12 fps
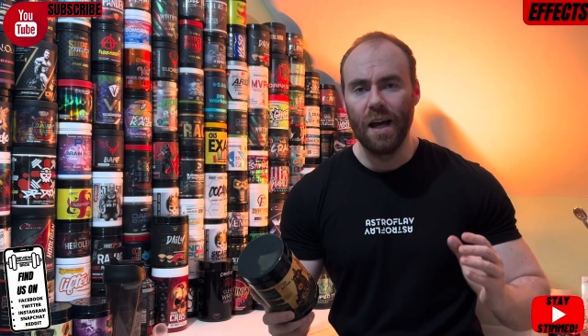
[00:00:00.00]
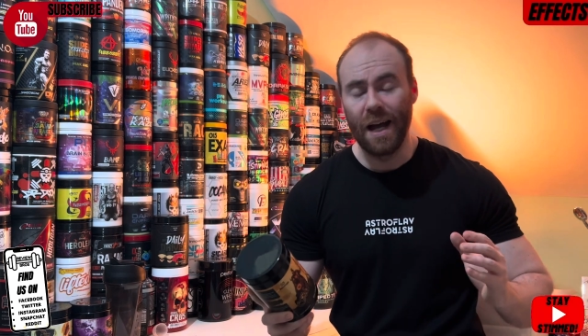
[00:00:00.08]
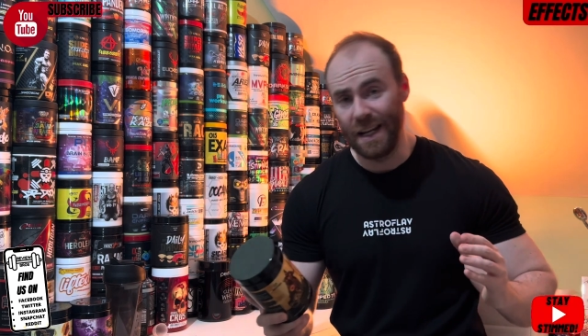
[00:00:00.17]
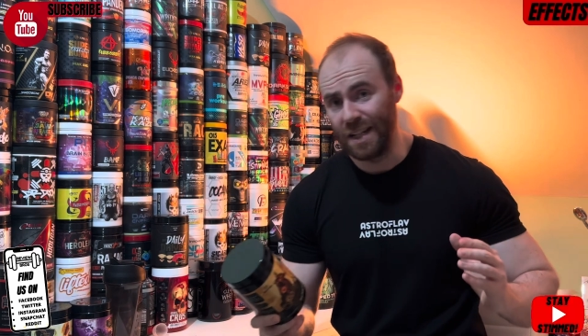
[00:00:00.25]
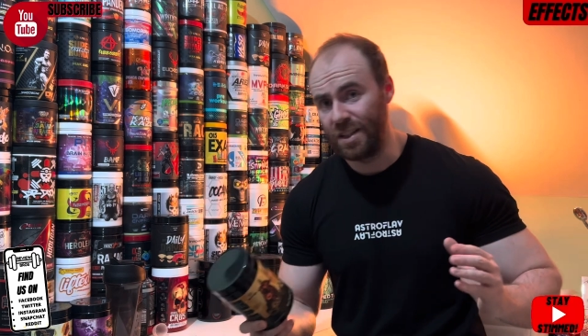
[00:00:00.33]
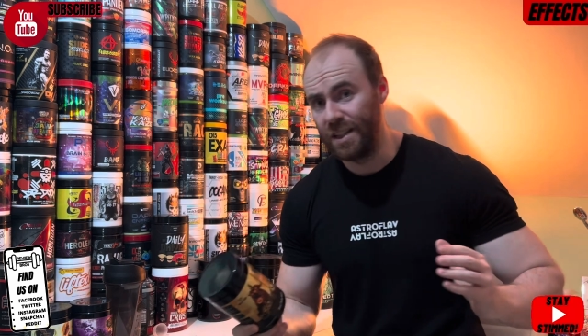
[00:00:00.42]

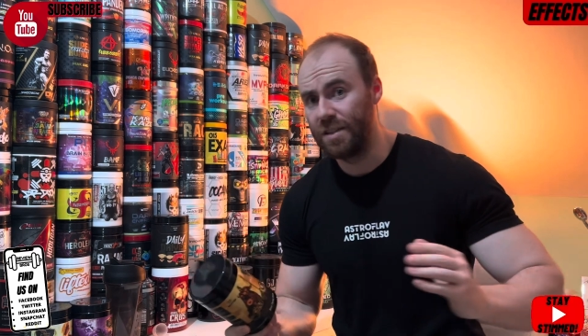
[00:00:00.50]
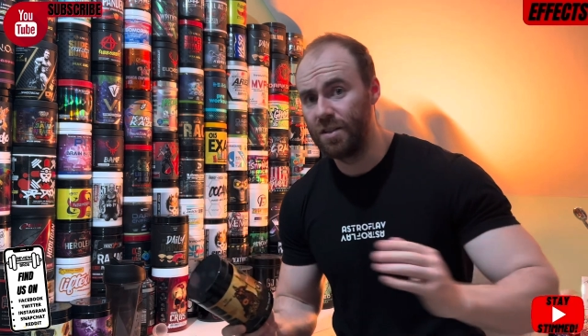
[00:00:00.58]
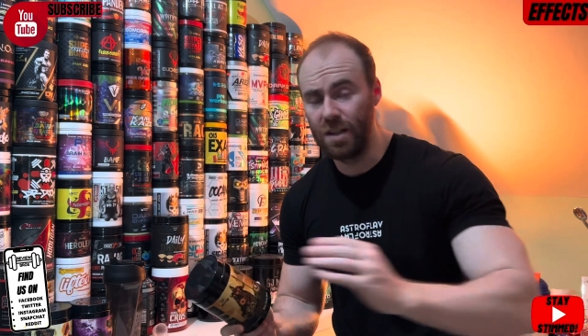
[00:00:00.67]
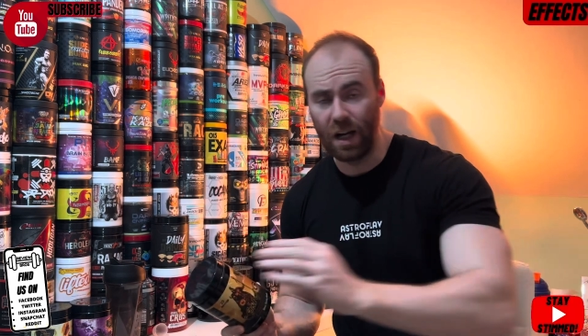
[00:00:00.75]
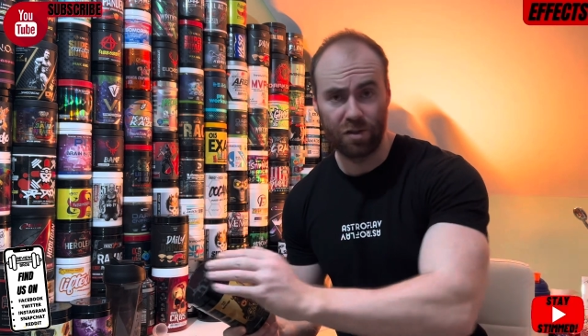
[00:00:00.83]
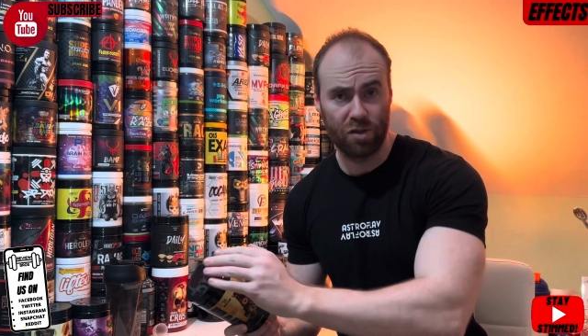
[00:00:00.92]
and actually
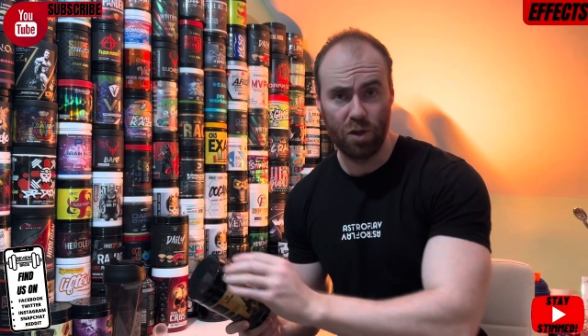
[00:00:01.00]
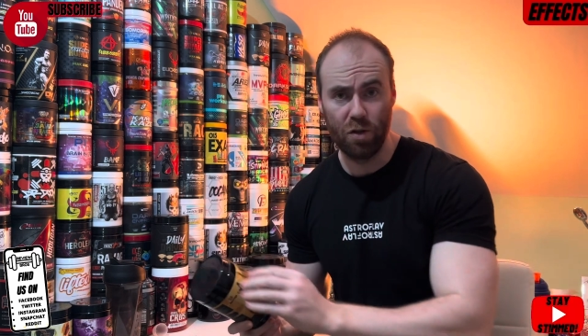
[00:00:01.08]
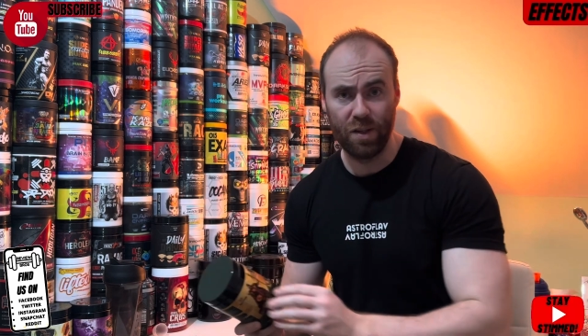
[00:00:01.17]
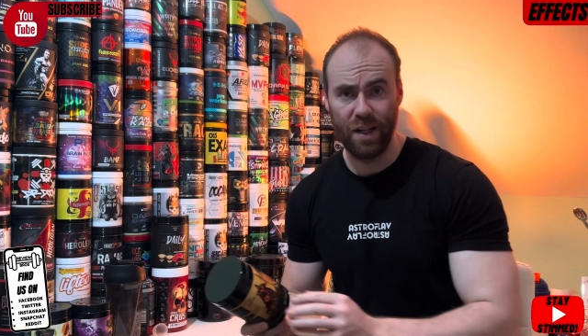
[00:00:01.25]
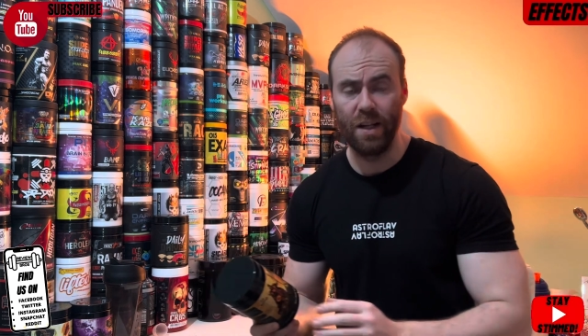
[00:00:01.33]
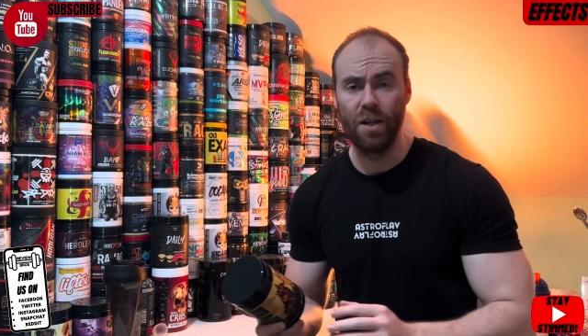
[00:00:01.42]
does
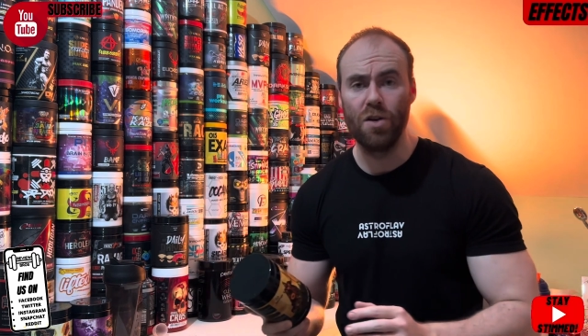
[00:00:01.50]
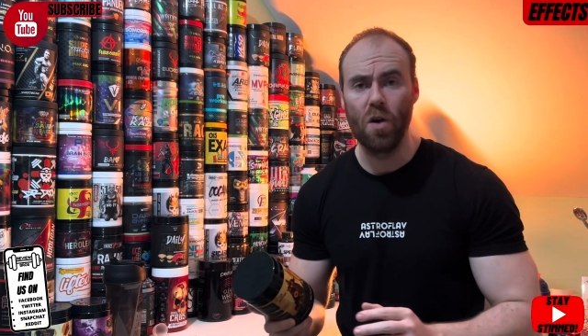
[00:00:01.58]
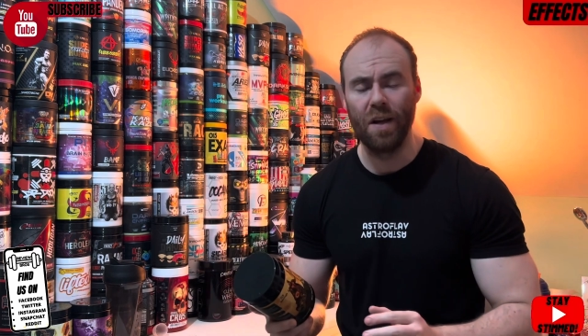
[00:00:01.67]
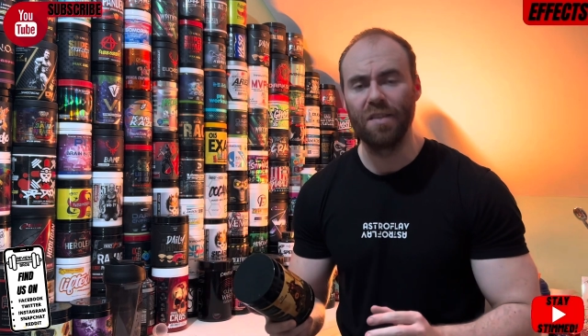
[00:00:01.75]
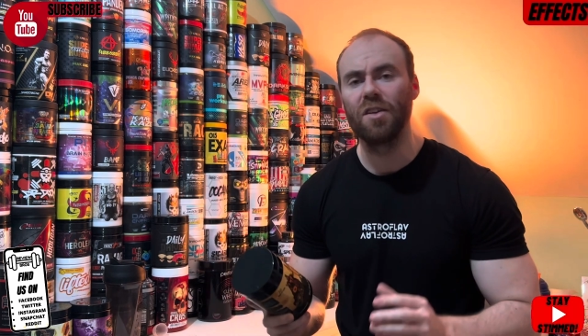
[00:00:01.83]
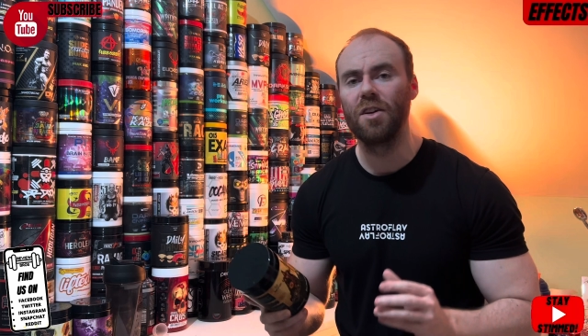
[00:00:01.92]
use it in a
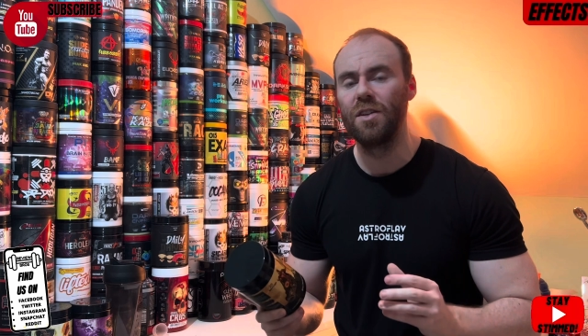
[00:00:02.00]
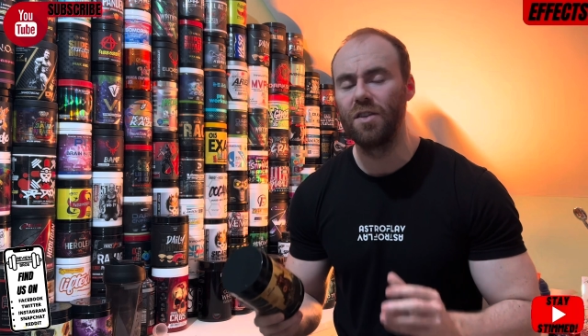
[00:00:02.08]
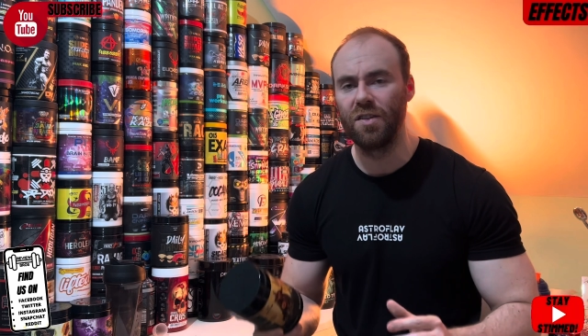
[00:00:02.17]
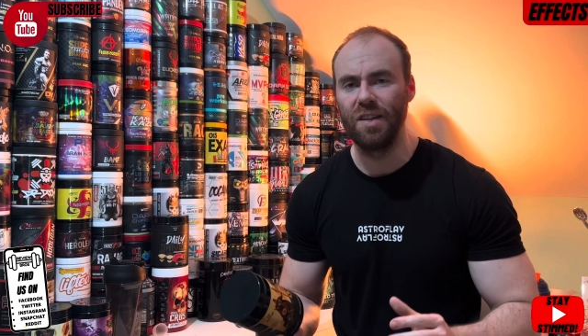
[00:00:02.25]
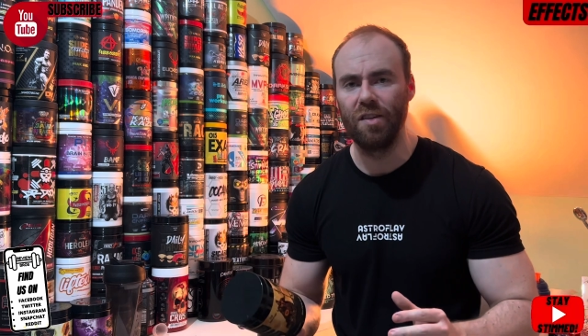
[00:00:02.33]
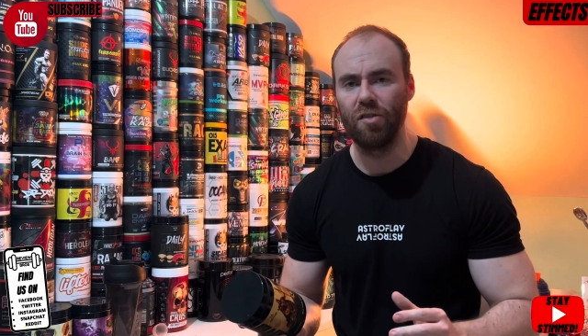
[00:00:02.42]
nice,
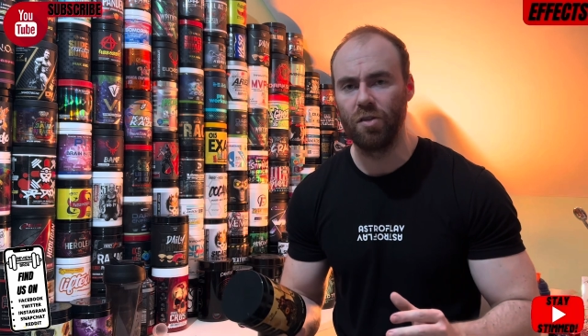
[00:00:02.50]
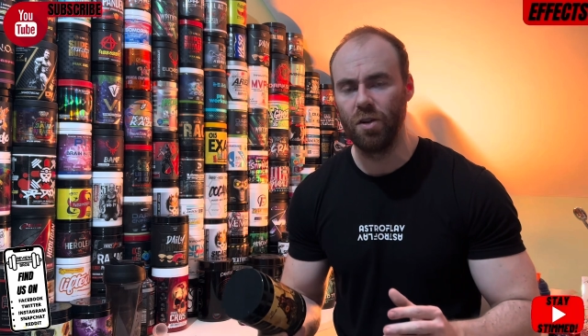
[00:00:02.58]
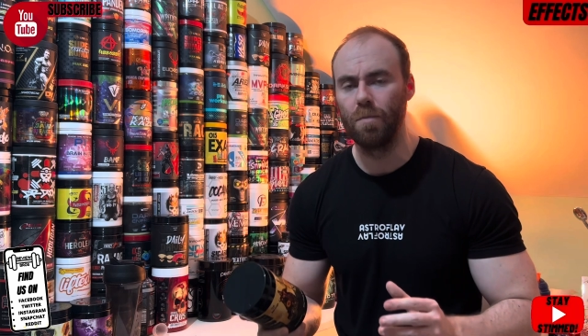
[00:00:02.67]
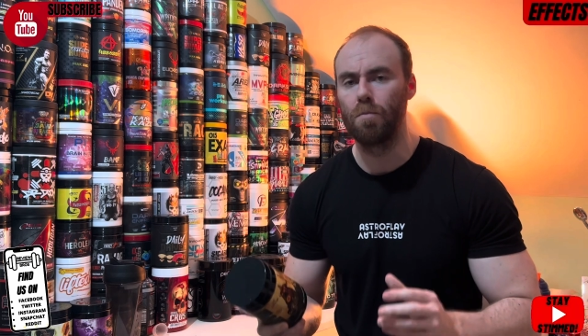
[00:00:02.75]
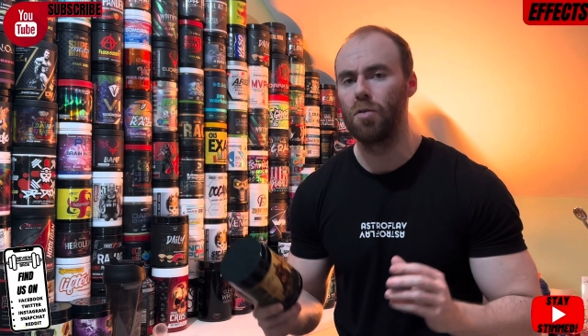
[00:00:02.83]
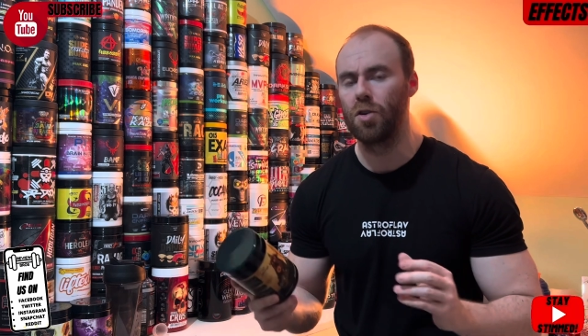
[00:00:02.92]

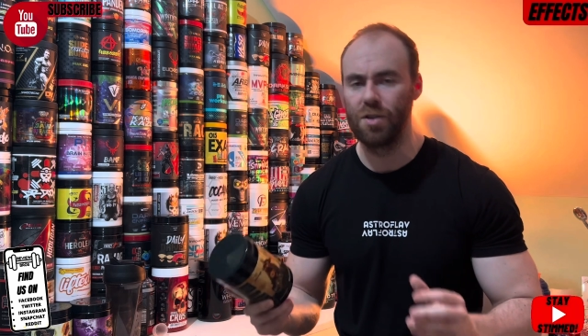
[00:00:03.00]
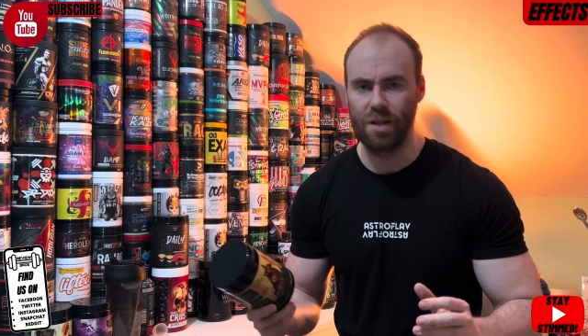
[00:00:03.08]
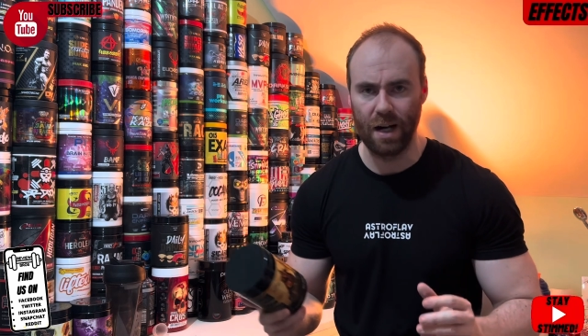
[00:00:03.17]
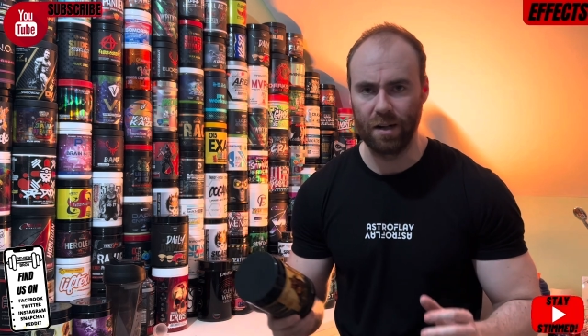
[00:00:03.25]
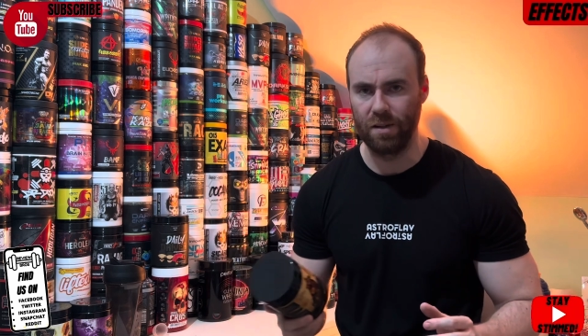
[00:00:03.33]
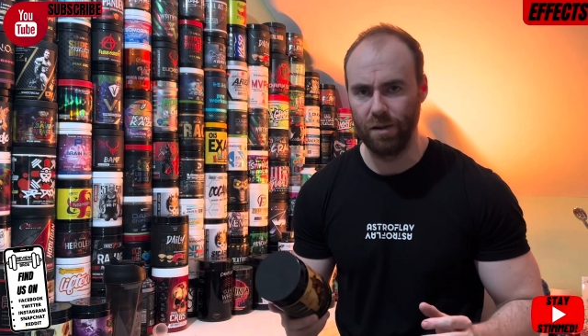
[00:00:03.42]
consistent,
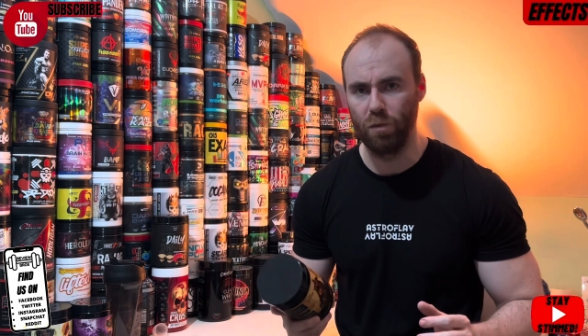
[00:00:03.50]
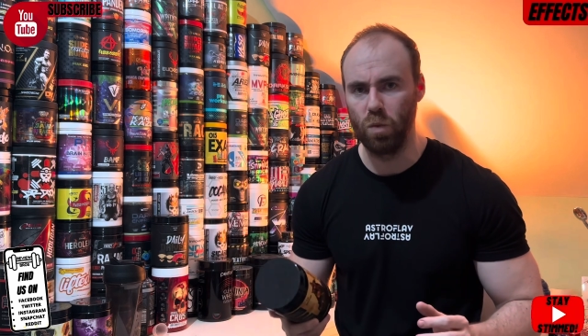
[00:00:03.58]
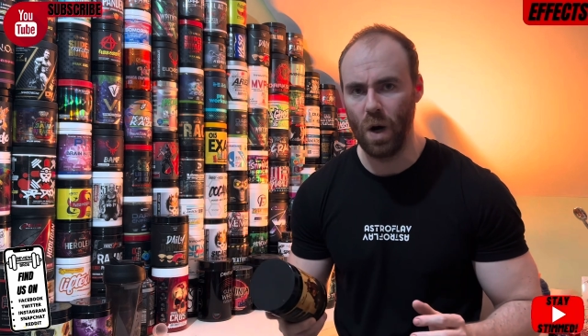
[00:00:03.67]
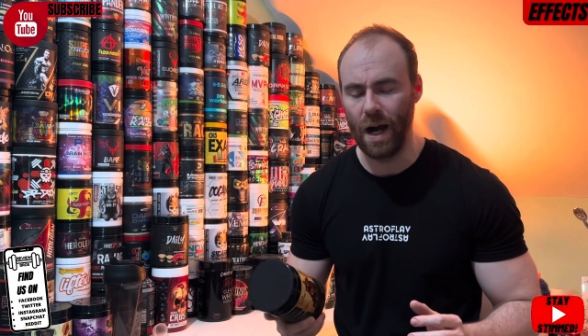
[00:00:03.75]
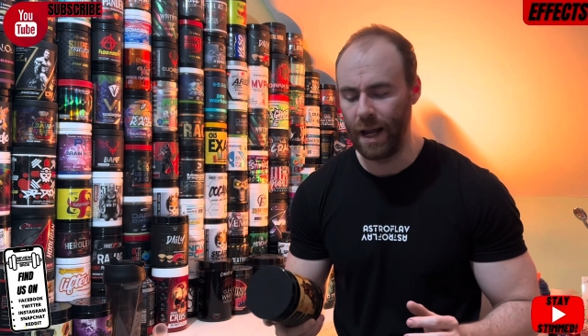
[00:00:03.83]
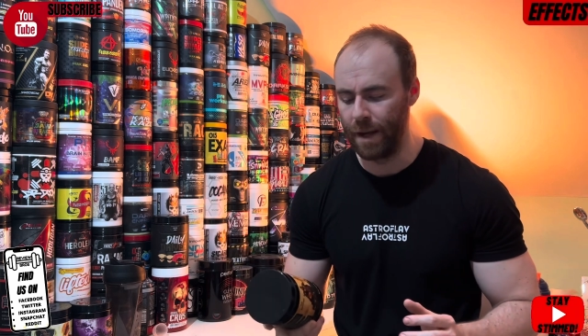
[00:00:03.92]
productive
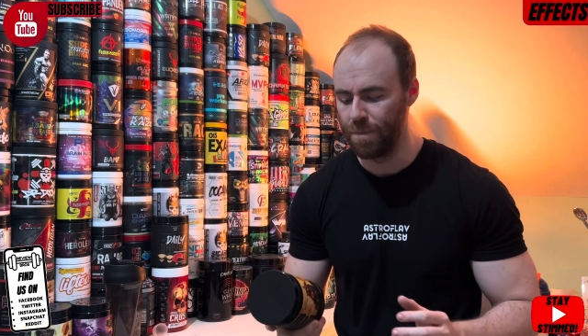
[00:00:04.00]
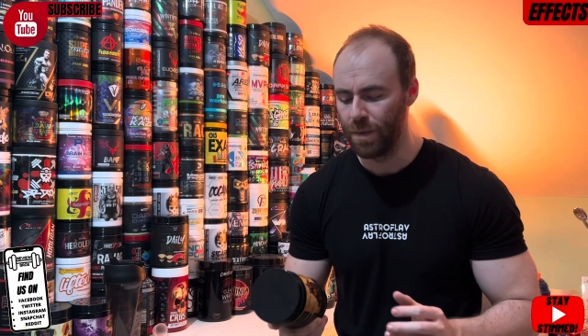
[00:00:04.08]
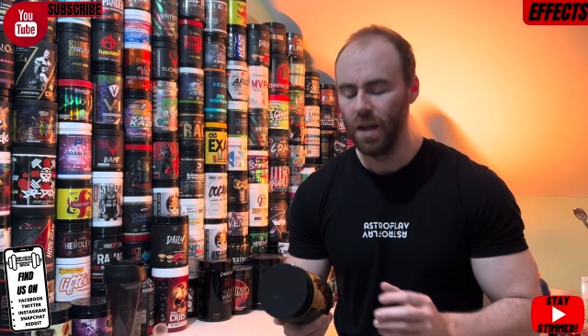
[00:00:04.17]
way.